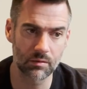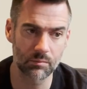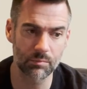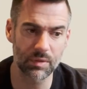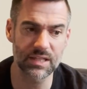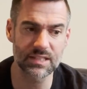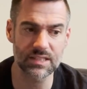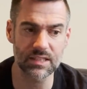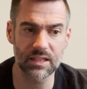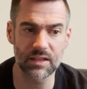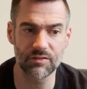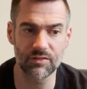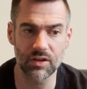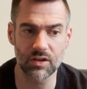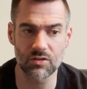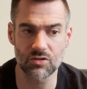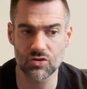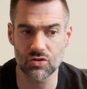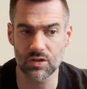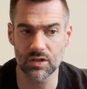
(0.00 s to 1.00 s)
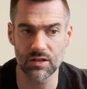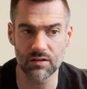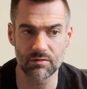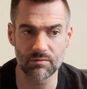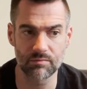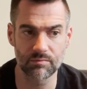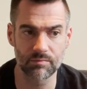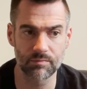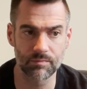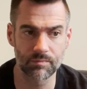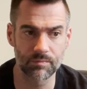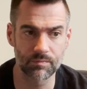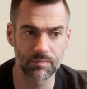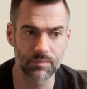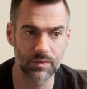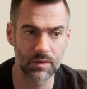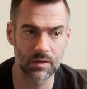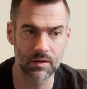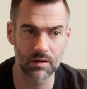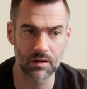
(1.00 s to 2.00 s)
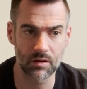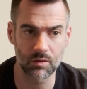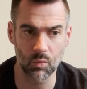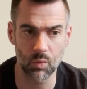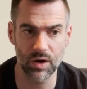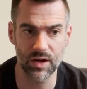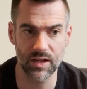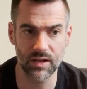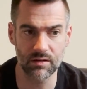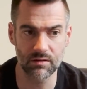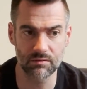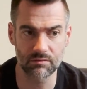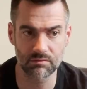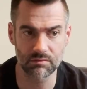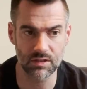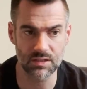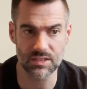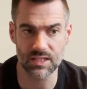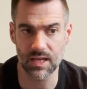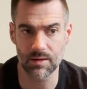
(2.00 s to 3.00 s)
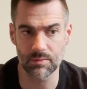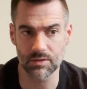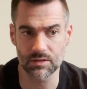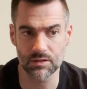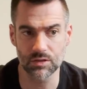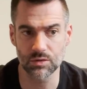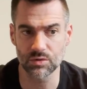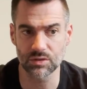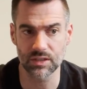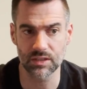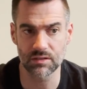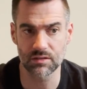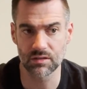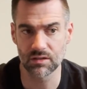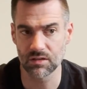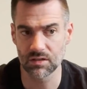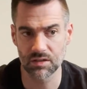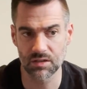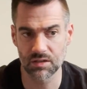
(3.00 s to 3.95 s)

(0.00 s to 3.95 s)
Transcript: Basically, if you can treat winning the same as losing,